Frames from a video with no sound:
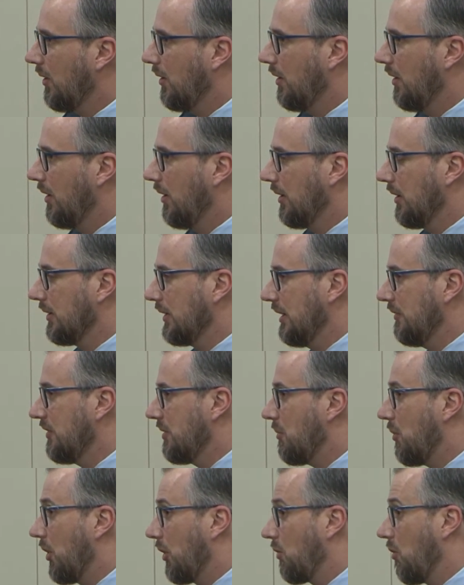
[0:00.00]
or
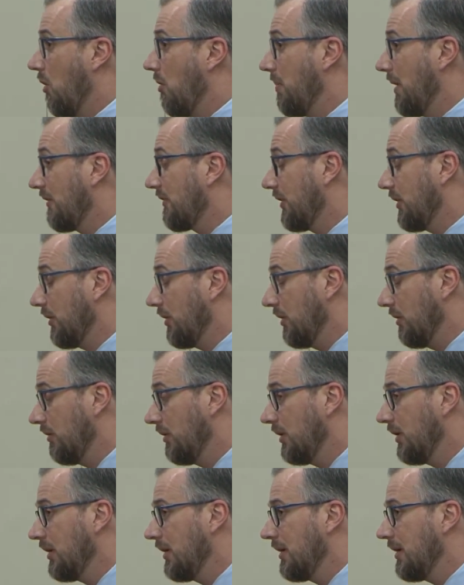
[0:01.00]
even more complex, I don't know.
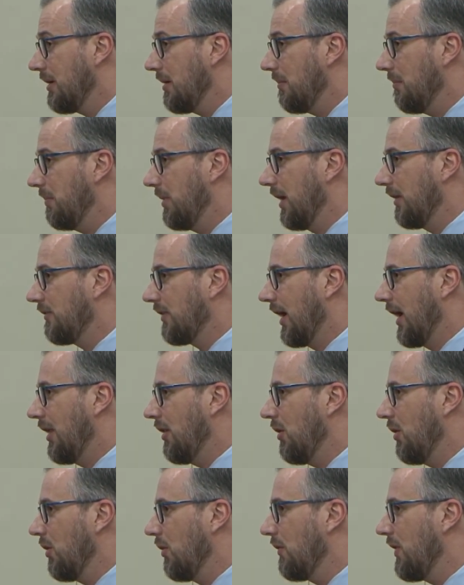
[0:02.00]
But I
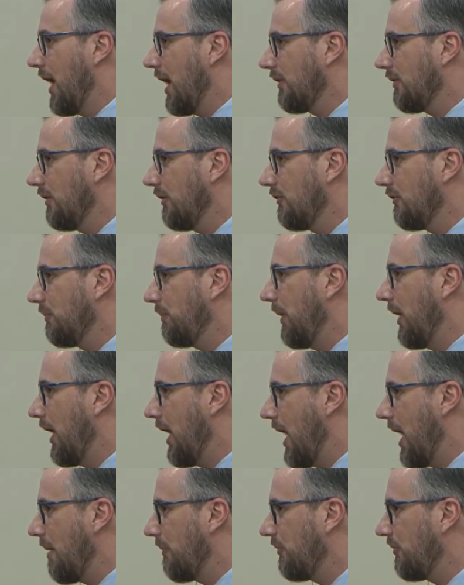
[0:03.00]
know that is
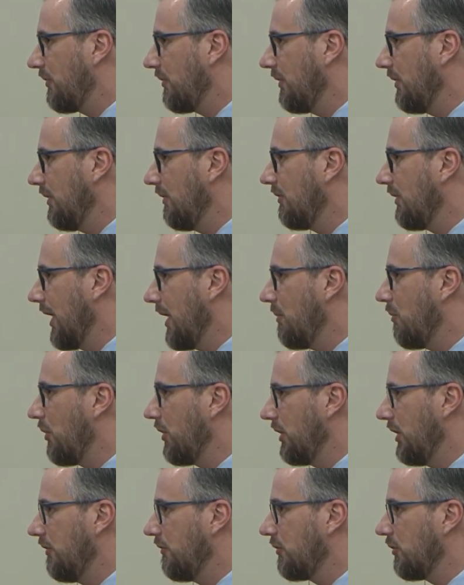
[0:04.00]
perhaps slightly
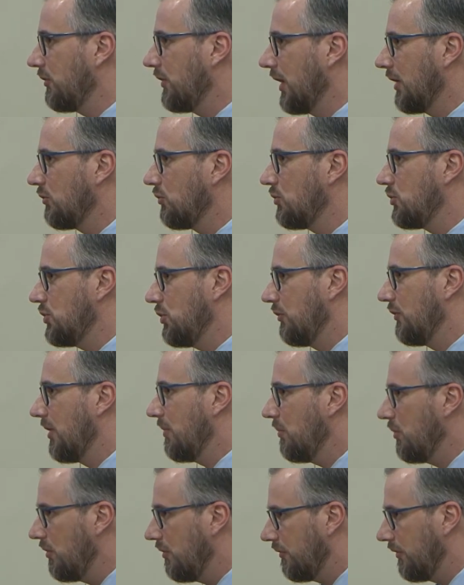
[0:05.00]
more difficult than to choose a
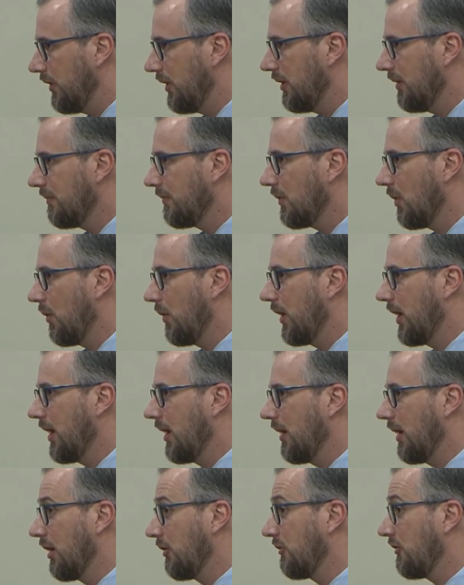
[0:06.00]
movie or
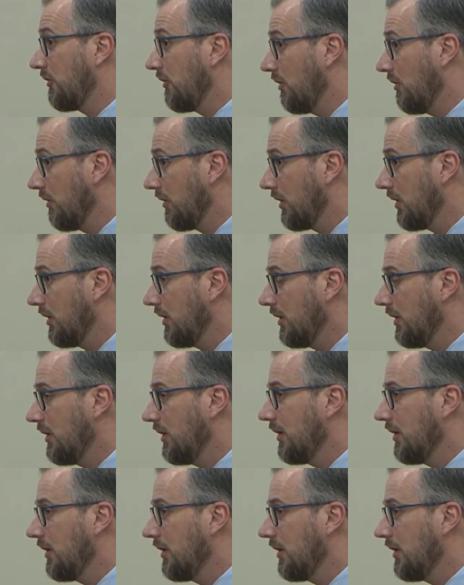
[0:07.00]
a song.